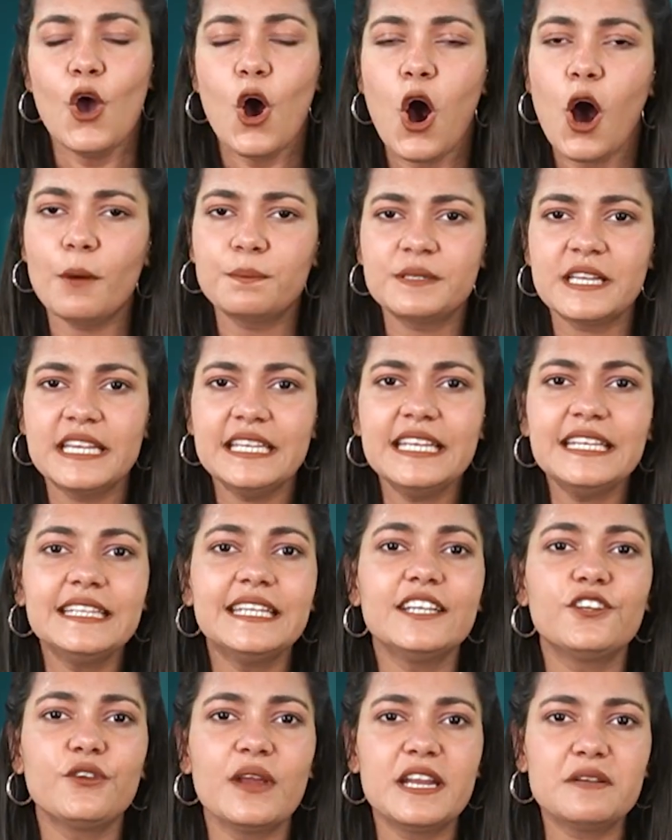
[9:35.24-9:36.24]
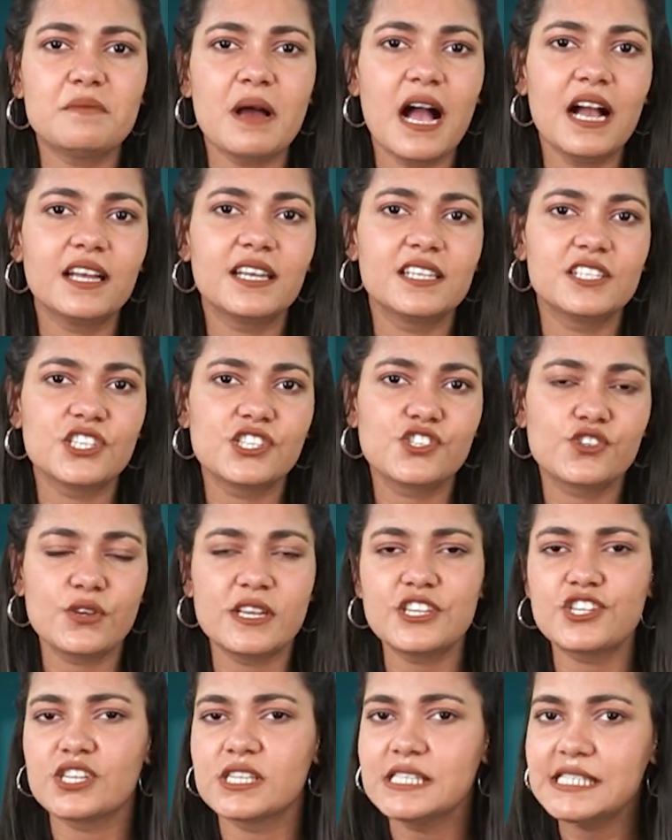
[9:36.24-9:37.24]
Obtaining the trademark
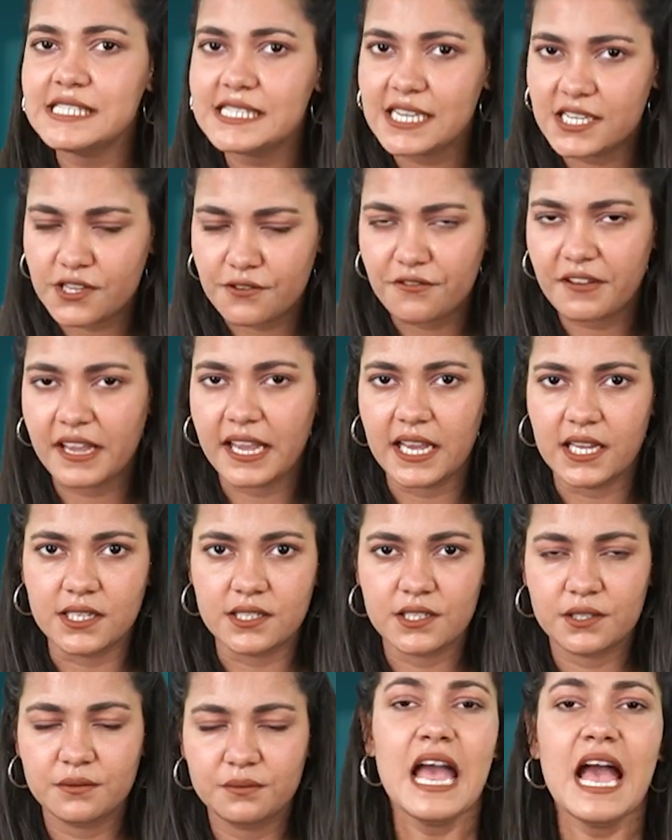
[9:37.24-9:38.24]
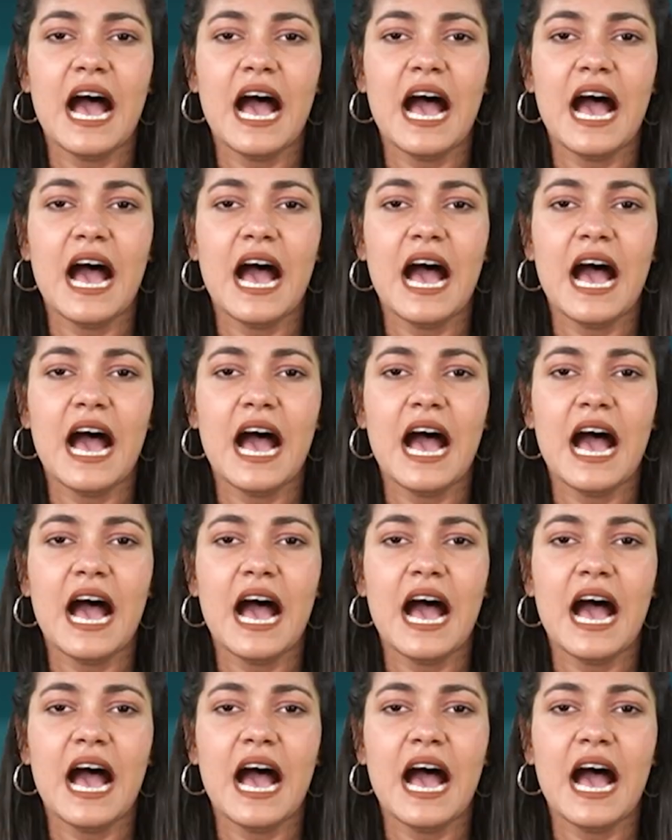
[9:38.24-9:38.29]
registration certificate.